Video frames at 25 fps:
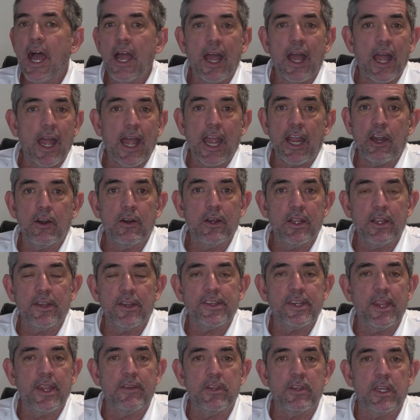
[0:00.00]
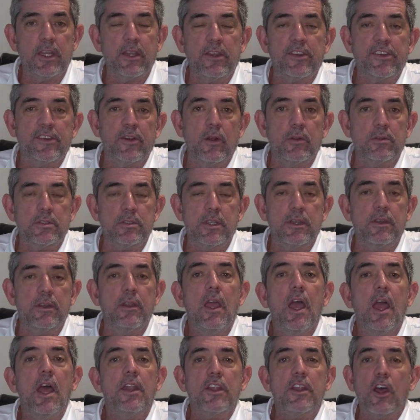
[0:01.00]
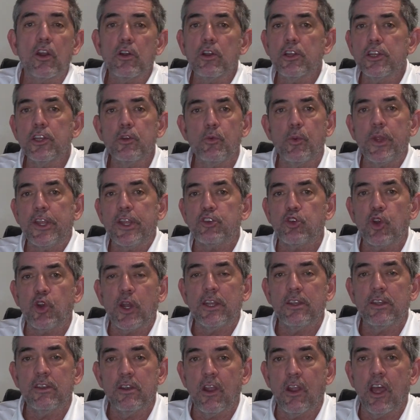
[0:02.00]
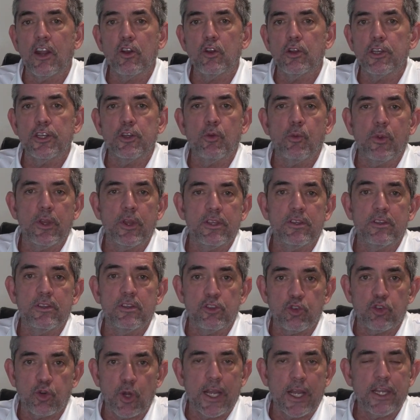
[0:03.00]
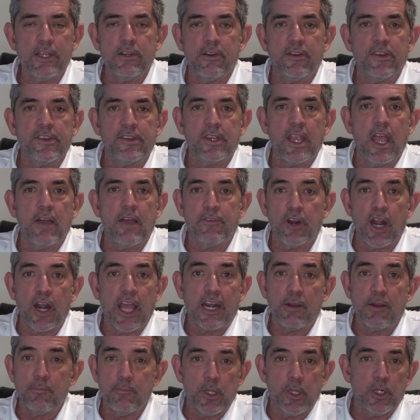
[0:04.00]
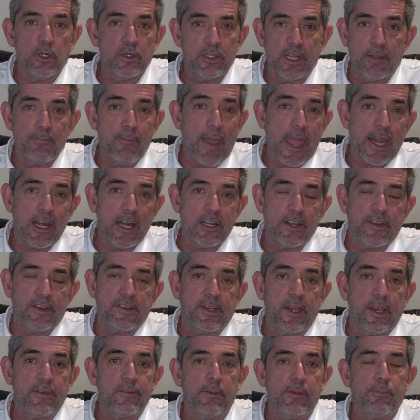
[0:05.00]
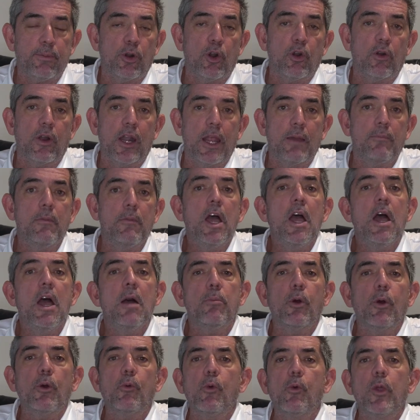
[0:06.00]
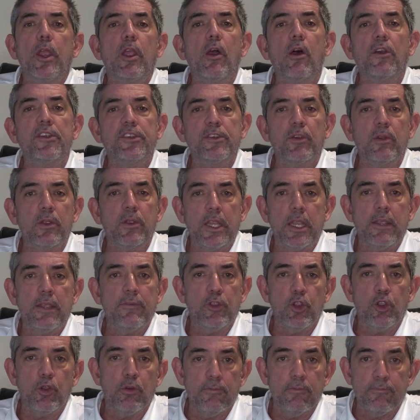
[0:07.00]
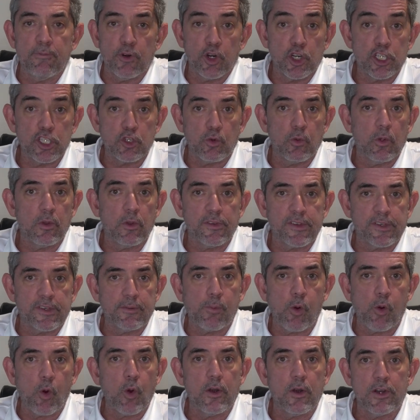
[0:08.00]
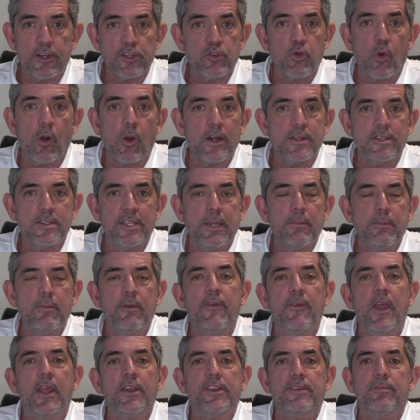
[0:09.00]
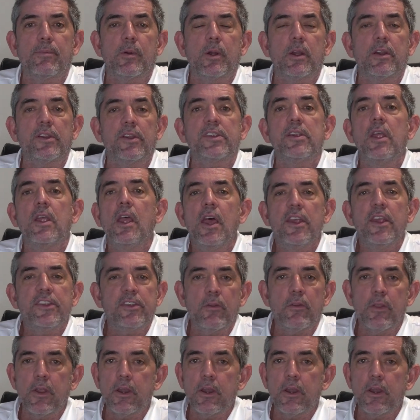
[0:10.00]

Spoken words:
hiring a safety consultant. Not only do we train your staff on how to build and manage a safety program, but we also give you virtual support to our team of experts. So